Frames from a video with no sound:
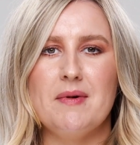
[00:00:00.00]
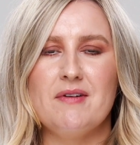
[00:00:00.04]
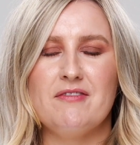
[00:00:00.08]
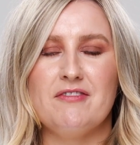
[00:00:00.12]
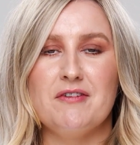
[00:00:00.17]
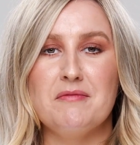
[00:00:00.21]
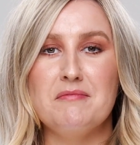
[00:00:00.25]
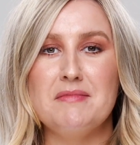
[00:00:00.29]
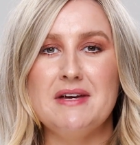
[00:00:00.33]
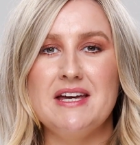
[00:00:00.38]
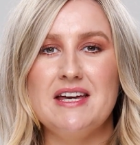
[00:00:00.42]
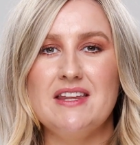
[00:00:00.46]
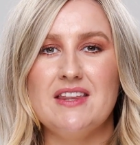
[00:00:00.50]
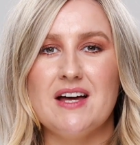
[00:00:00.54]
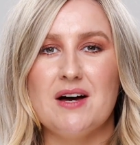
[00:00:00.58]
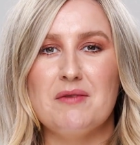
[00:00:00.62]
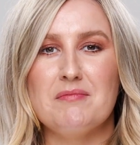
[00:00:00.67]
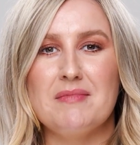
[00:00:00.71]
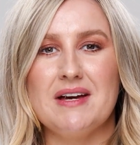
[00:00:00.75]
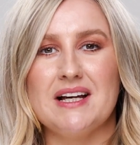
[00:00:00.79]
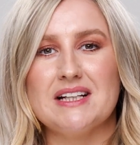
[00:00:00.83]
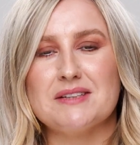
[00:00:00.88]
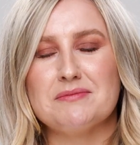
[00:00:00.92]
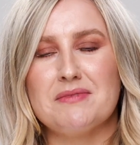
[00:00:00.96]
For me, that
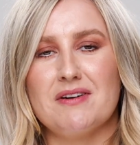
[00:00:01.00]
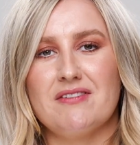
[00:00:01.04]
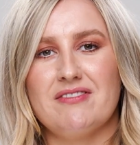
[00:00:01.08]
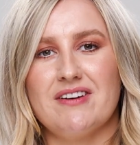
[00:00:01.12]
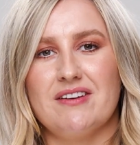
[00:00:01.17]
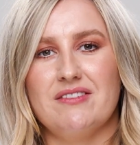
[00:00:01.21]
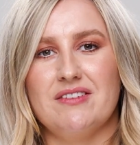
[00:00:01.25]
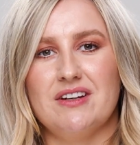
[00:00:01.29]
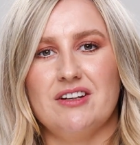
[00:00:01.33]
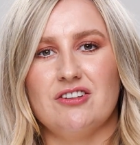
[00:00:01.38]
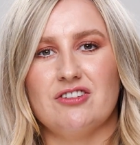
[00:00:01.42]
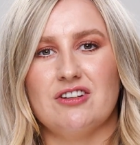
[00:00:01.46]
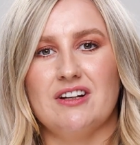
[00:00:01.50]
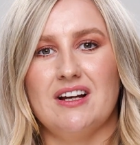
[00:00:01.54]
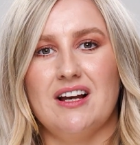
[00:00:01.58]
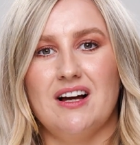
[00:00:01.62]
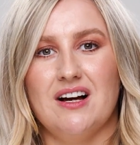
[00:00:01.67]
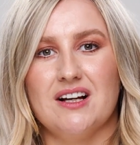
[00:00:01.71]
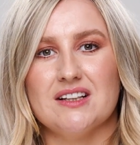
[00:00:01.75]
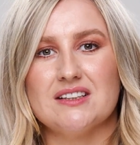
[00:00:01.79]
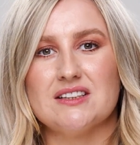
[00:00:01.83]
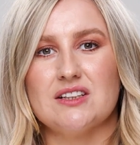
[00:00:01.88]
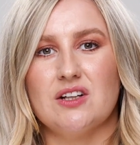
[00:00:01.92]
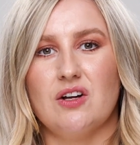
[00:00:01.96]
makes my foundation
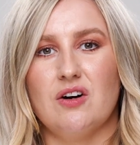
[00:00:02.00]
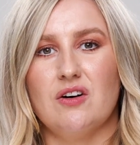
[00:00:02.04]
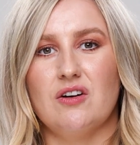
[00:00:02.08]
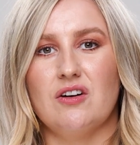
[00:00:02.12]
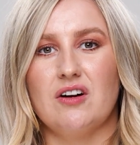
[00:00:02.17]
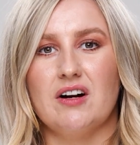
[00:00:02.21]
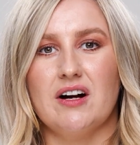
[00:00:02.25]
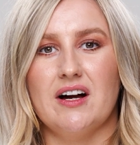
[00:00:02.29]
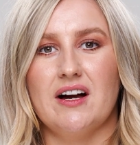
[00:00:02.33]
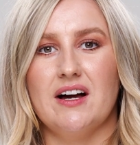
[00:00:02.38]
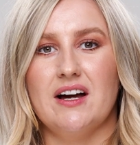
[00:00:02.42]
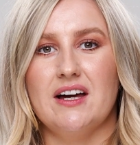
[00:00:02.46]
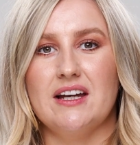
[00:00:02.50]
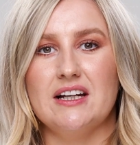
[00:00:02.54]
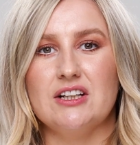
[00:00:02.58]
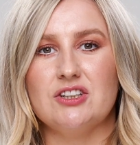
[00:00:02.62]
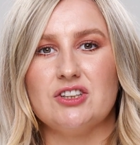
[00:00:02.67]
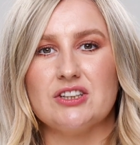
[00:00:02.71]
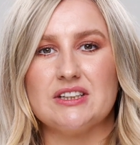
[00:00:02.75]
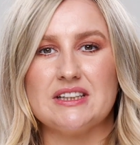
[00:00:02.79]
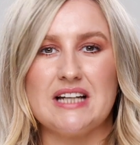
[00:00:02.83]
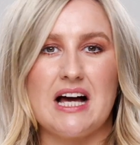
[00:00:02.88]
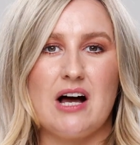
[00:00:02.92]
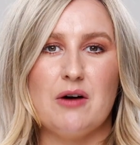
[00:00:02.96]
last longer, and it
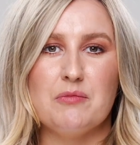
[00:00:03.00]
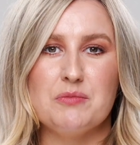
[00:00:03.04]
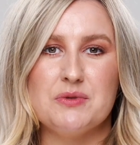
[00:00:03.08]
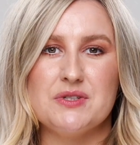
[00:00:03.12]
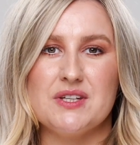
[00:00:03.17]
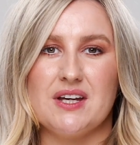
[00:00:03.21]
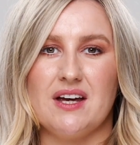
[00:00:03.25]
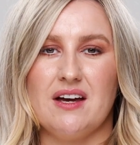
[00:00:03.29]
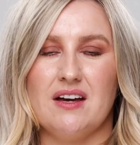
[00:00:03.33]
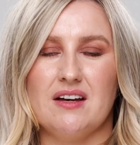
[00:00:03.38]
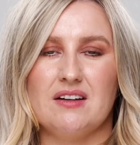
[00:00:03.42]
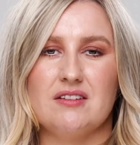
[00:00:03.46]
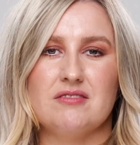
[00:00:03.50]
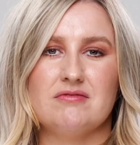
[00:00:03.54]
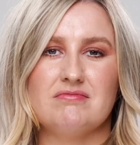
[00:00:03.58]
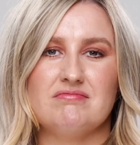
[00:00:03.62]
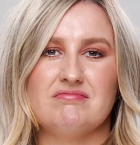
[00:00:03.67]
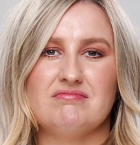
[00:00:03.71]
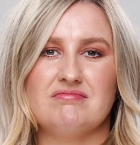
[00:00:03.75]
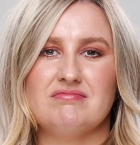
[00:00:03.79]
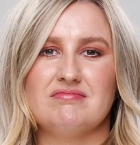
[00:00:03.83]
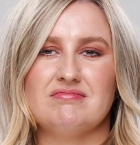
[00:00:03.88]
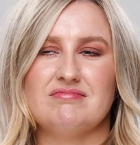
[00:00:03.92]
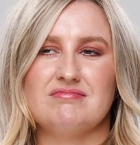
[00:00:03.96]
just helps it
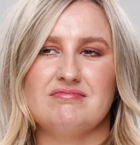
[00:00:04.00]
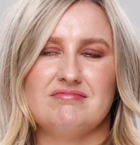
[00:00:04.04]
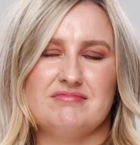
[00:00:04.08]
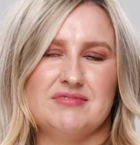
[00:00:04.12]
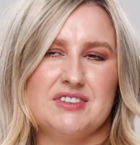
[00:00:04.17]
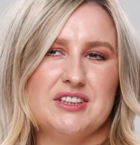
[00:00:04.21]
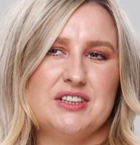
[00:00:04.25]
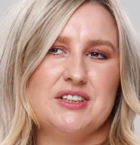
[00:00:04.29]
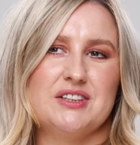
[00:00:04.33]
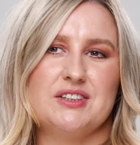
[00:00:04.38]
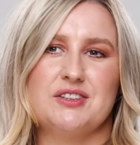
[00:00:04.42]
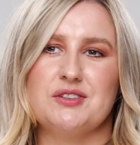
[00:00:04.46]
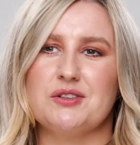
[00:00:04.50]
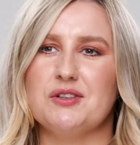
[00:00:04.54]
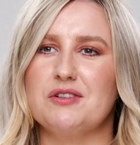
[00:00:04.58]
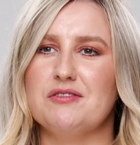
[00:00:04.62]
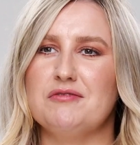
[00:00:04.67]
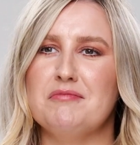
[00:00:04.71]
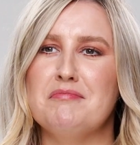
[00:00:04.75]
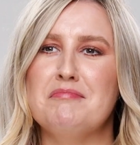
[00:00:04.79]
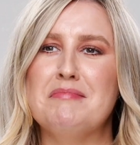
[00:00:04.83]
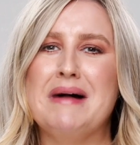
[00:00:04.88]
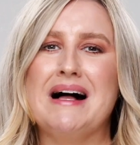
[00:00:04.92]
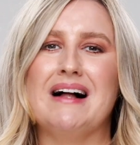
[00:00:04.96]
sort
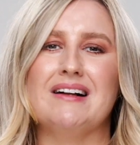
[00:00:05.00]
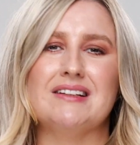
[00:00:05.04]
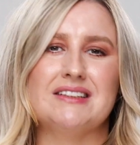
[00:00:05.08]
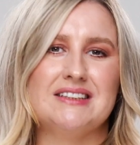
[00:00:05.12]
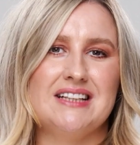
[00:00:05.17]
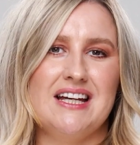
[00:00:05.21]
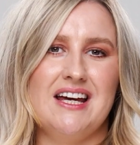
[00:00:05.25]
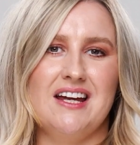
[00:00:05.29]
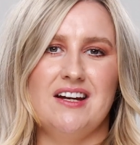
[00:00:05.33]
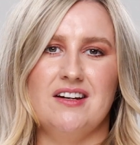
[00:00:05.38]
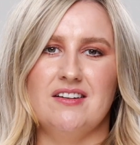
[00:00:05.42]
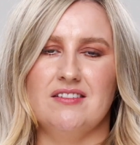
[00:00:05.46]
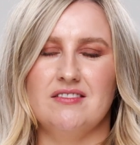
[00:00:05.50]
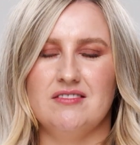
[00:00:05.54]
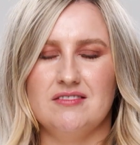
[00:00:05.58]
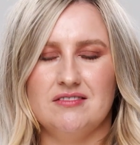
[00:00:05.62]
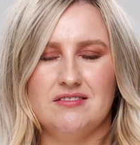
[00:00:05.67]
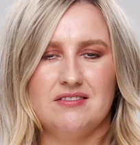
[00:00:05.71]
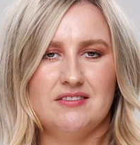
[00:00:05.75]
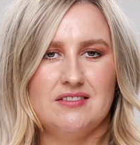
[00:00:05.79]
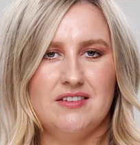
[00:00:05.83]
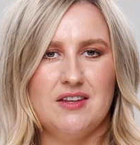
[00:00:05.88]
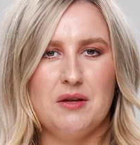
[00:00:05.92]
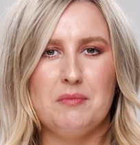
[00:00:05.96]
of melt in
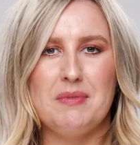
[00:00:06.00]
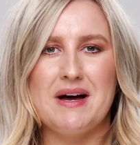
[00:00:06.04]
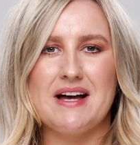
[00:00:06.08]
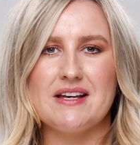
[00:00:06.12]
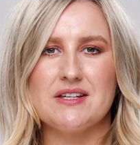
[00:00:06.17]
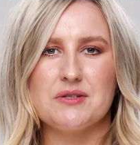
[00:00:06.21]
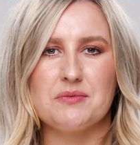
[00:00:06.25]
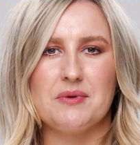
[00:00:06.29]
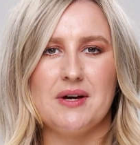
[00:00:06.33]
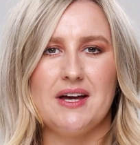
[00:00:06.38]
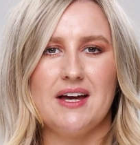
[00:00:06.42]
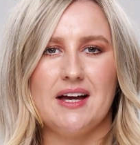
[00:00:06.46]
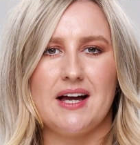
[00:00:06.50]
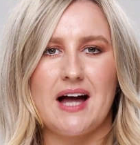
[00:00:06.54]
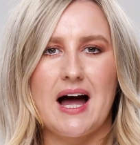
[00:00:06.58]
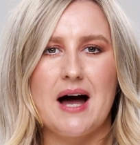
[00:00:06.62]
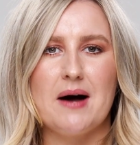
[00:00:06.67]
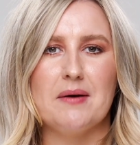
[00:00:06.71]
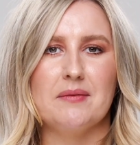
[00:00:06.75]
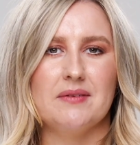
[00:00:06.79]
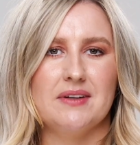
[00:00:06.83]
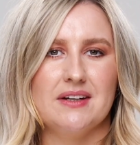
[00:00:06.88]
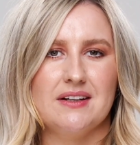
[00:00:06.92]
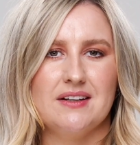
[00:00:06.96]
the best way it
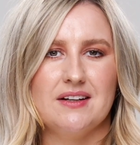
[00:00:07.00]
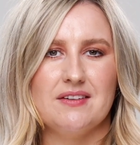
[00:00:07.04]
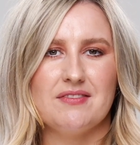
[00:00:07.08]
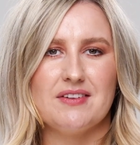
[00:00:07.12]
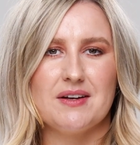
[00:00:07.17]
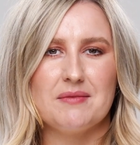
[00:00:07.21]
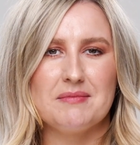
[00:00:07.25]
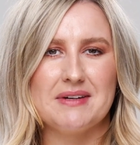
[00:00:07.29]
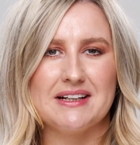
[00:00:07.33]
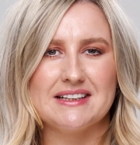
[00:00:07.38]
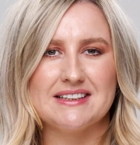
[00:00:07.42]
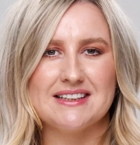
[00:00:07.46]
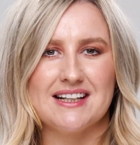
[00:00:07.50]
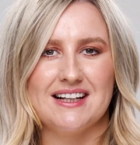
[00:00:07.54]
can, if that makes